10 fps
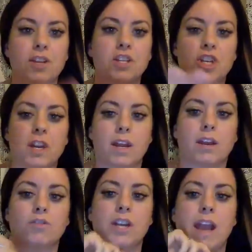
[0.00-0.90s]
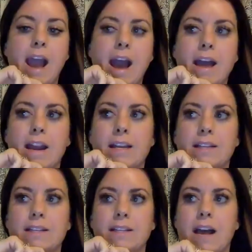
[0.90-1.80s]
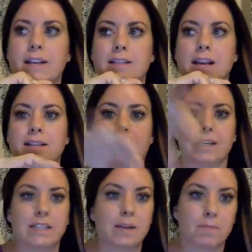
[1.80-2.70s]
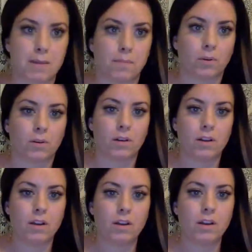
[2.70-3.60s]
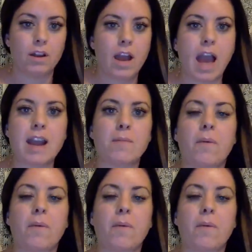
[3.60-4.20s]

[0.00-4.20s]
that she didn't know she had, and it's like signed 60 people. And I'm